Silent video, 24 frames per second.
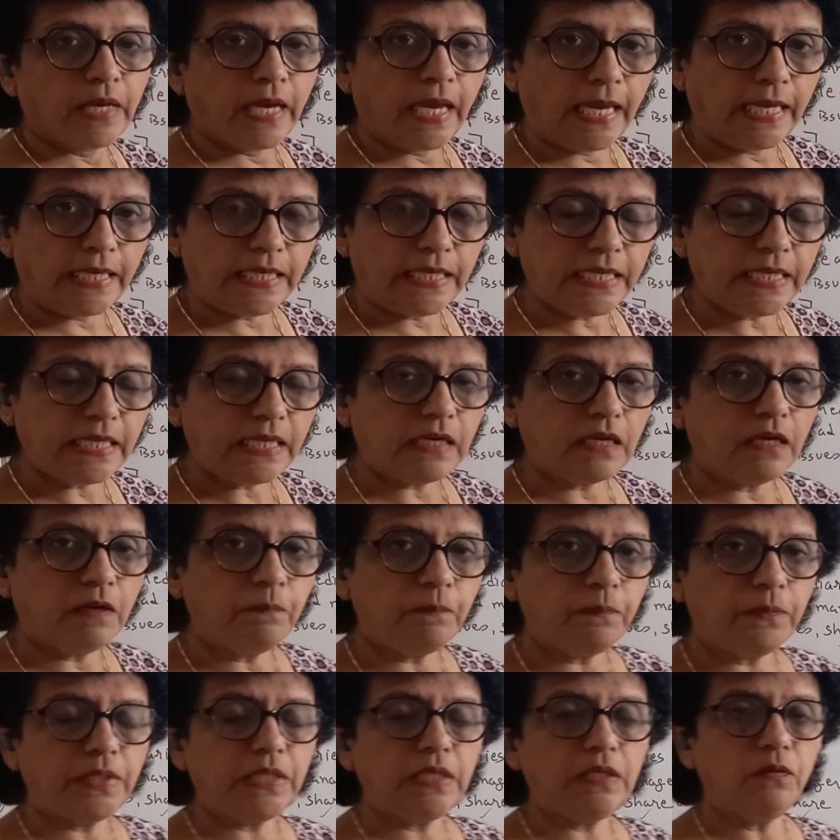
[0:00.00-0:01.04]
Any
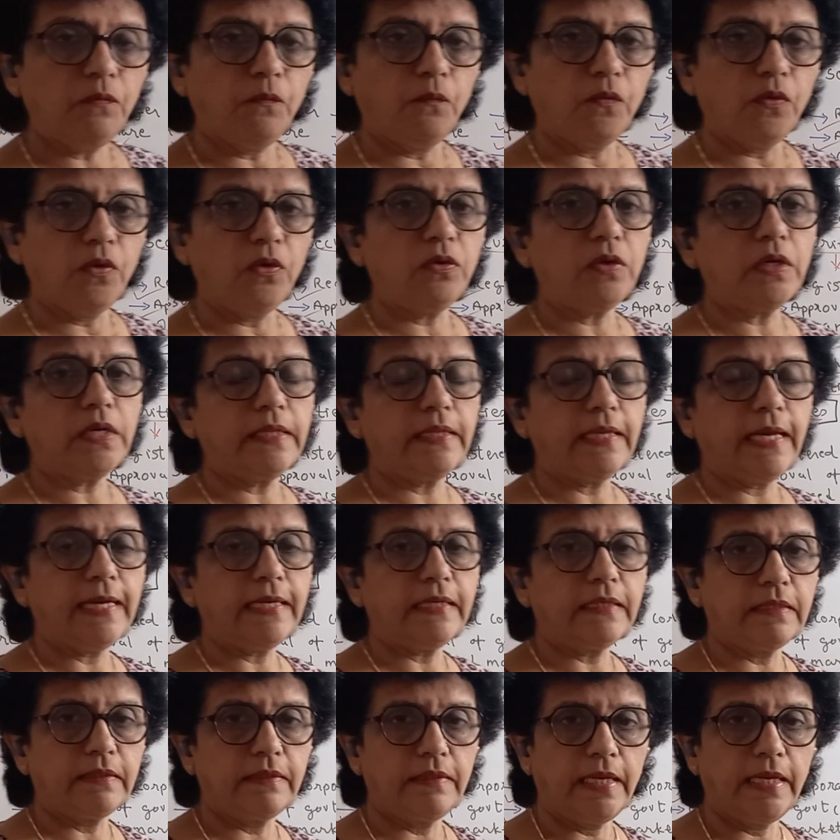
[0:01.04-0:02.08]
company want
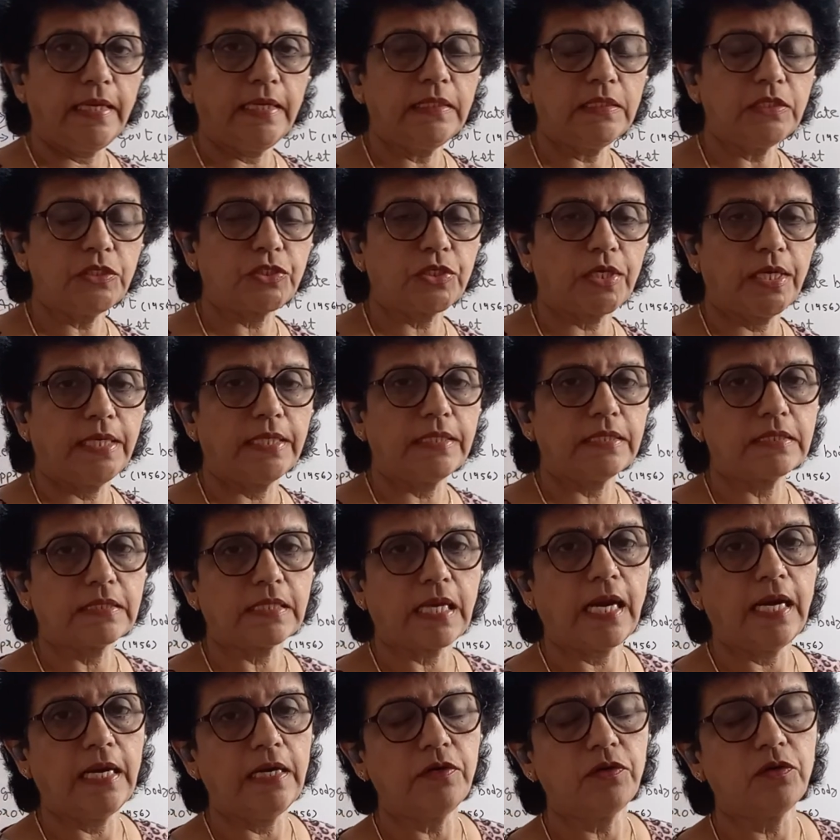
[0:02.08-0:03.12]
that their shares
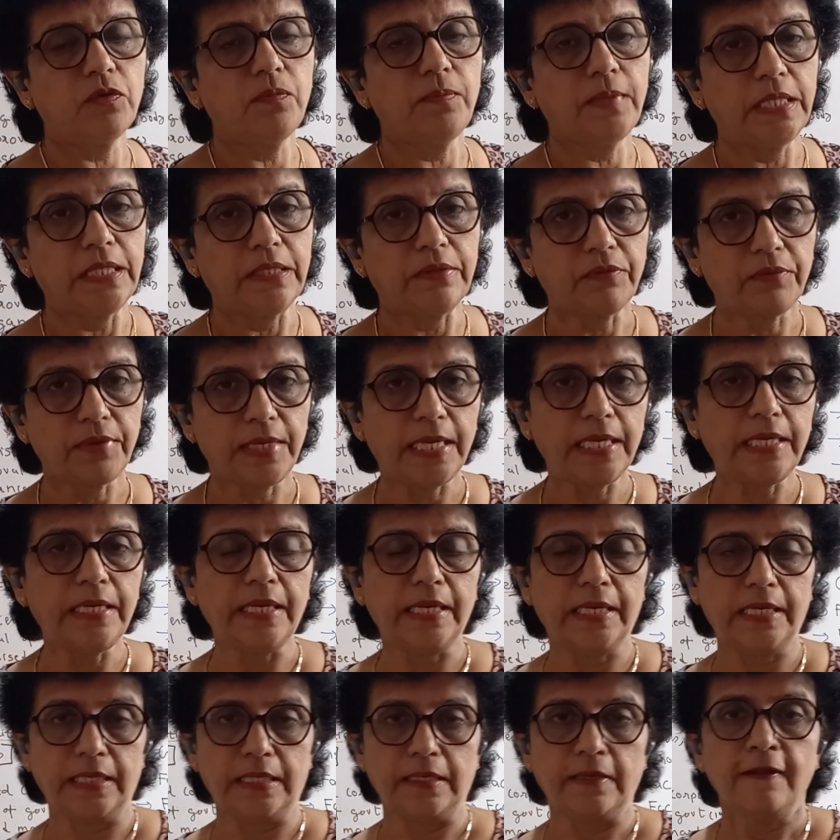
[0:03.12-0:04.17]
are to be
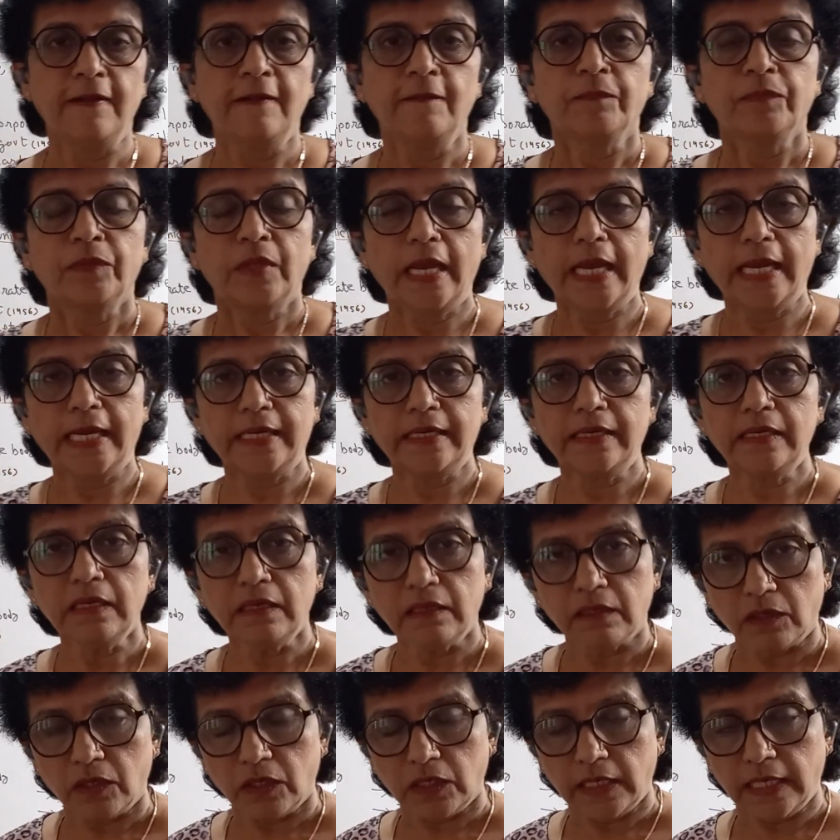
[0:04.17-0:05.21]
traded,
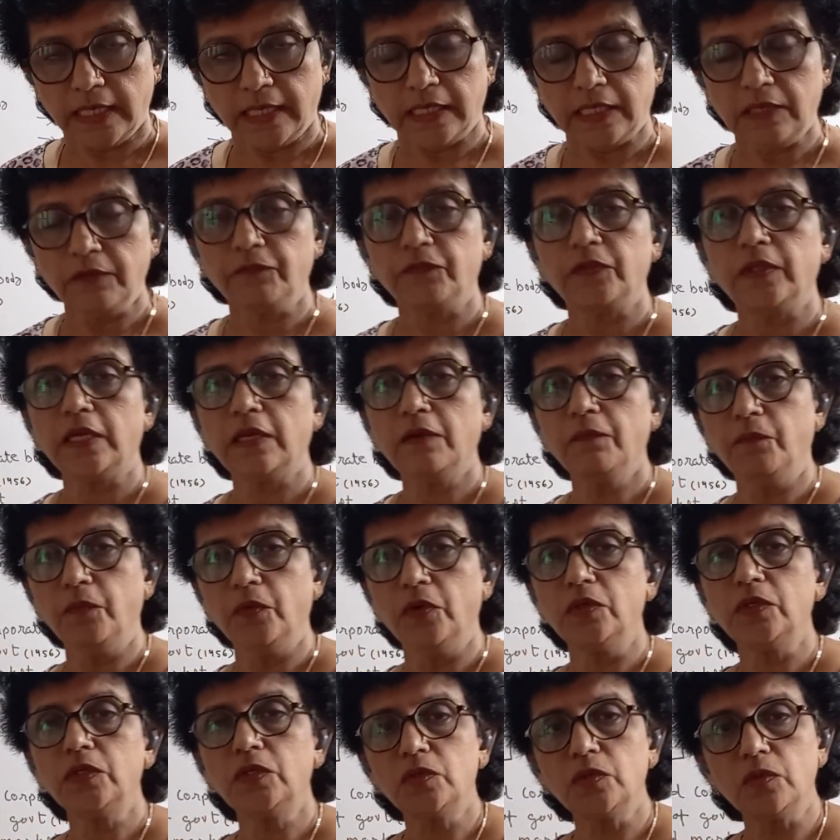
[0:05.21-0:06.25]
and if they
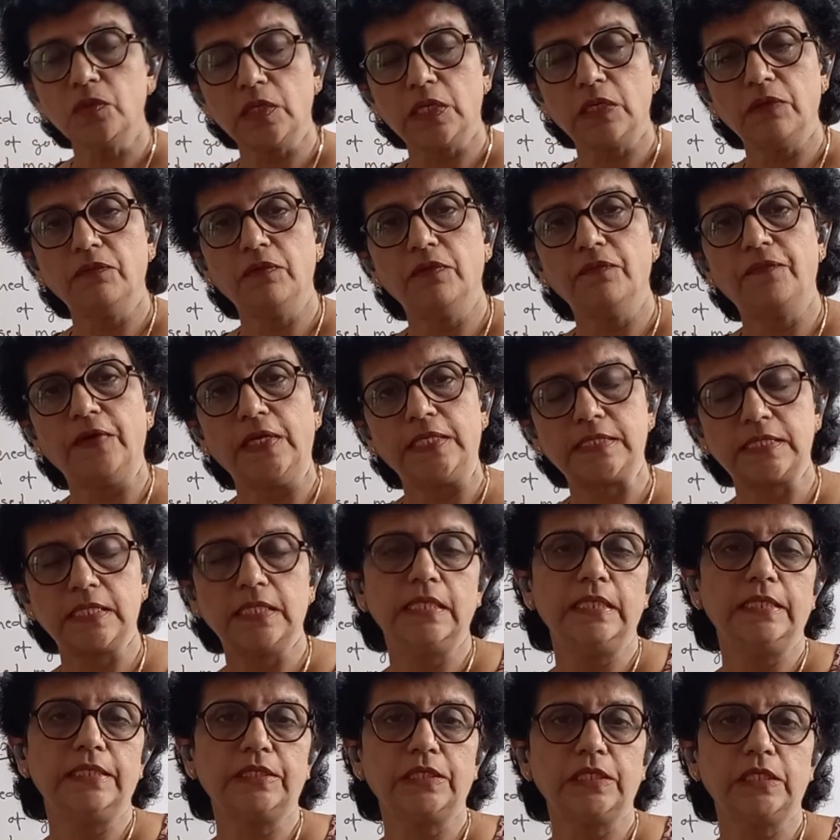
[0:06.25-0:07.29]
want to give a
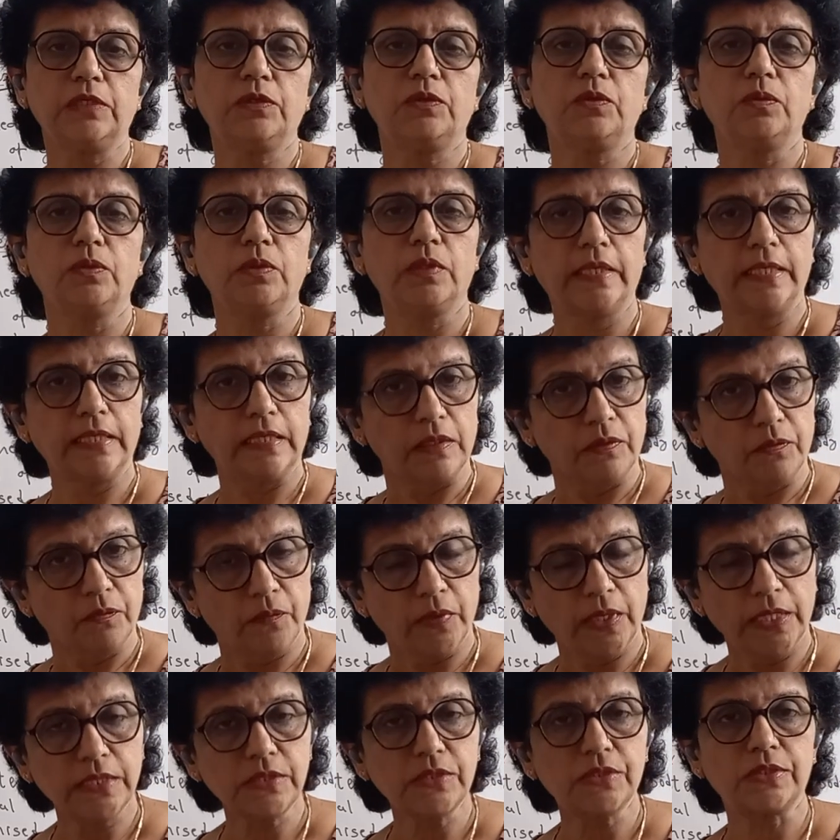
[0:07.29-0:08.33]
facility to their
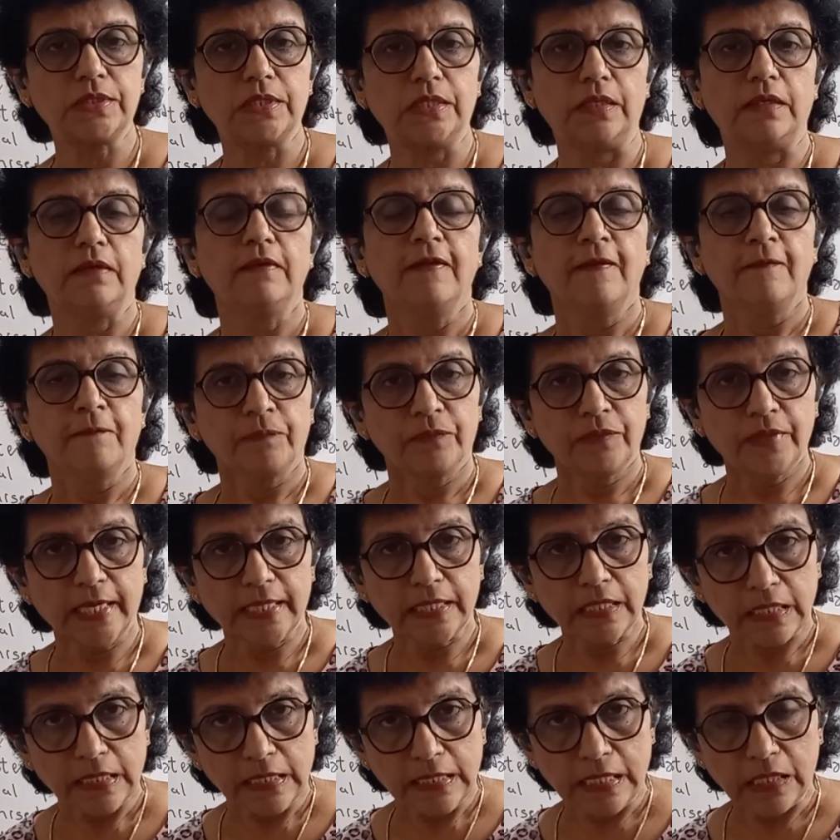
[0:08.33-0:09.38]
investor
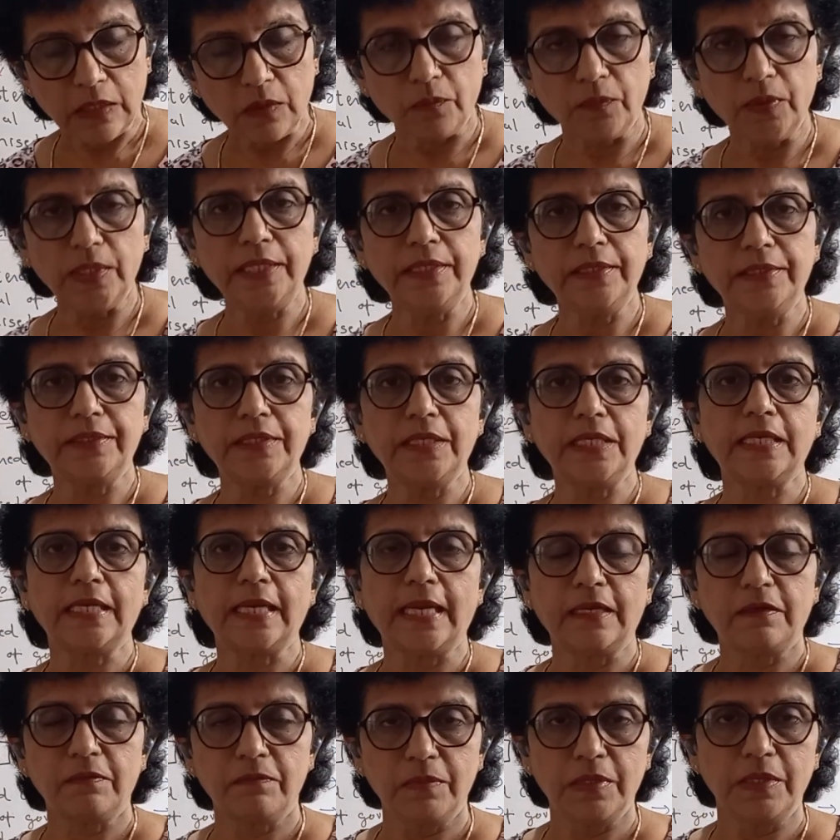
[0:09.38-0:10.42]
that liquidity
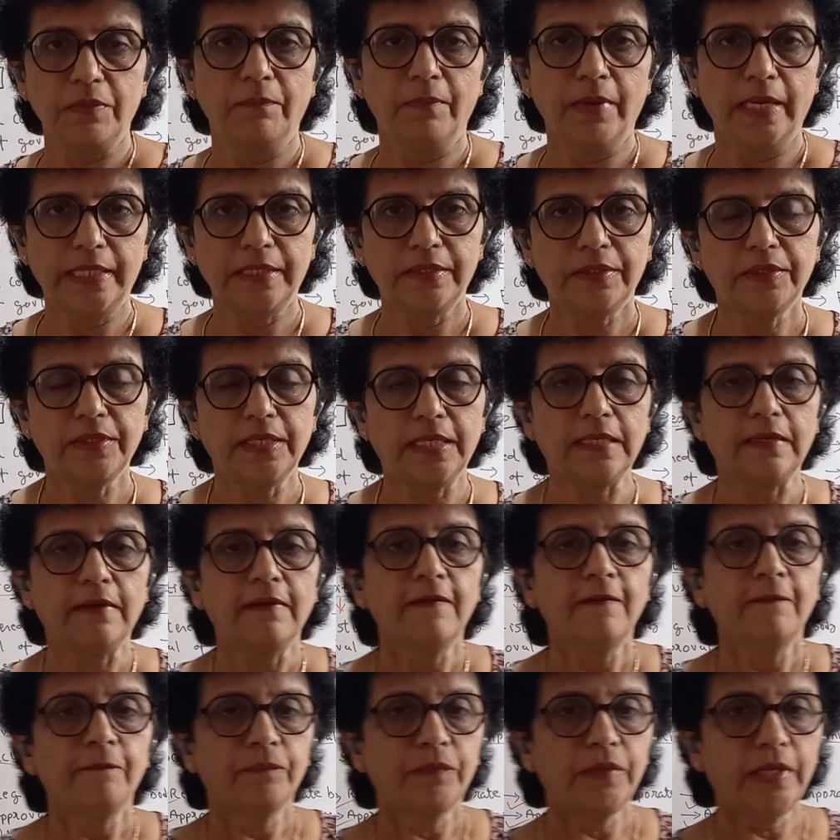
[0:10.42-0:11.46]
can be maintained,
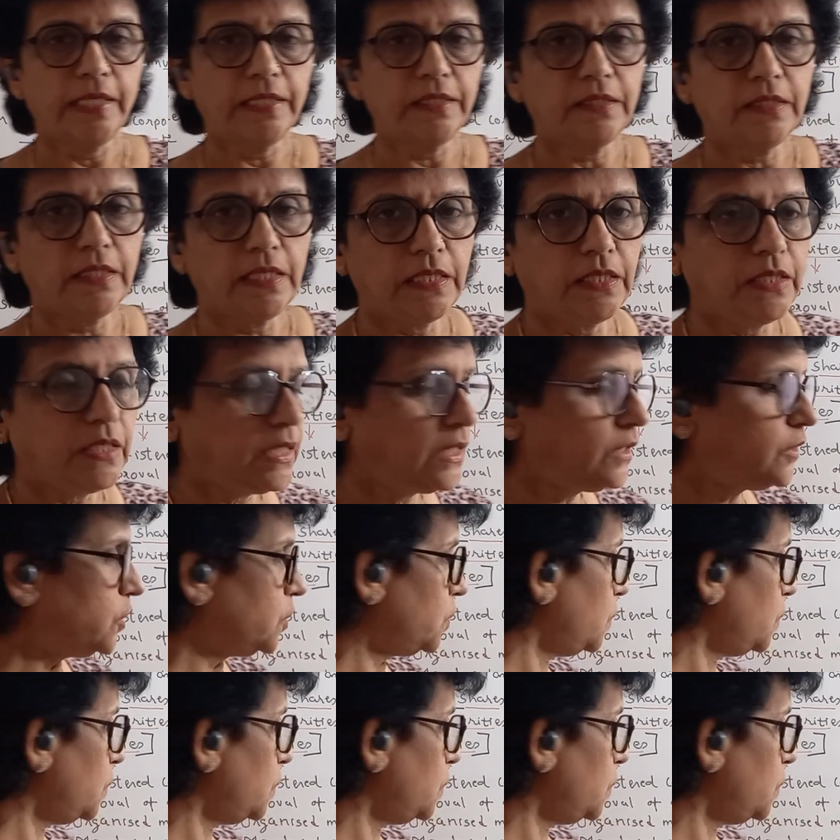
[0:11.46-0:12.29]
then they need